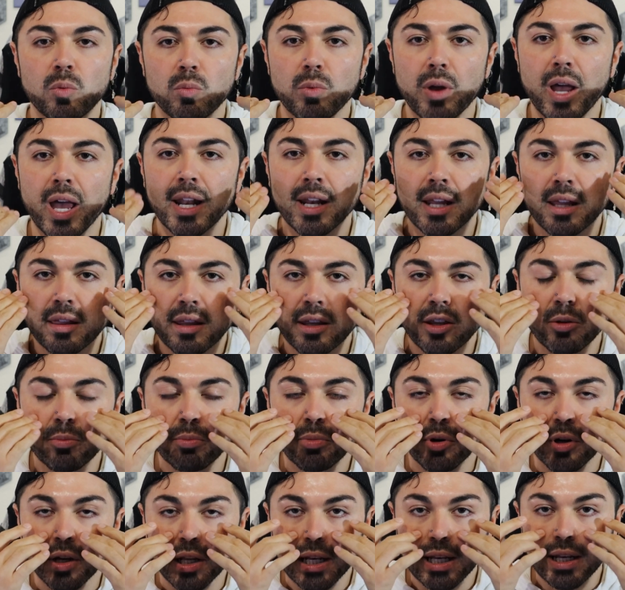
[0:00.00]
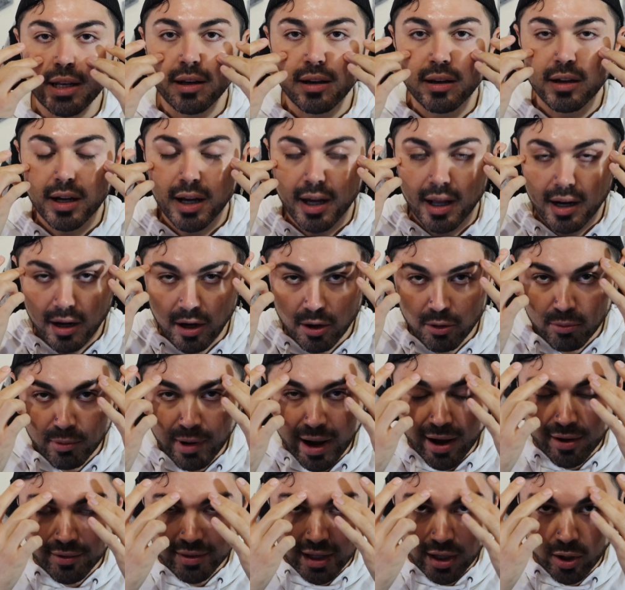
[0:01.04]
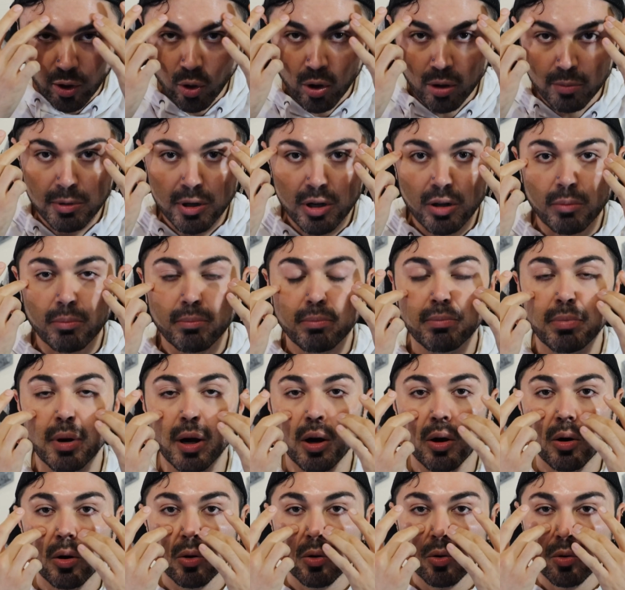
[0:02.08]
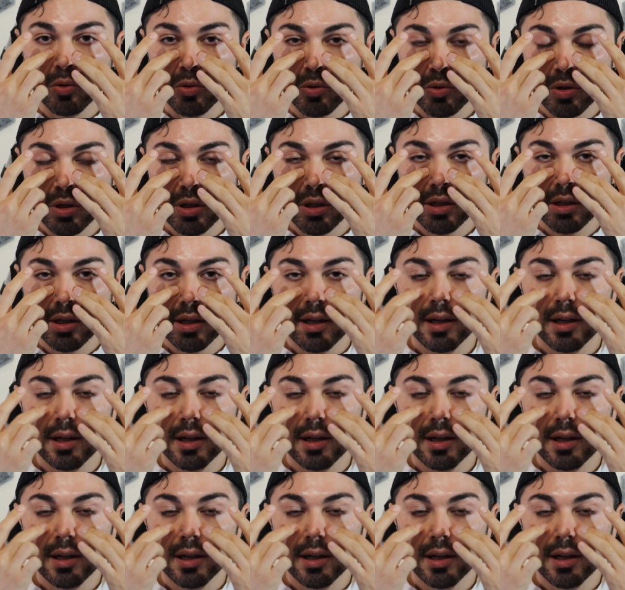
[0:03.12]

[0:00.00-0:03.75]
anything you put kind of around the orbital bone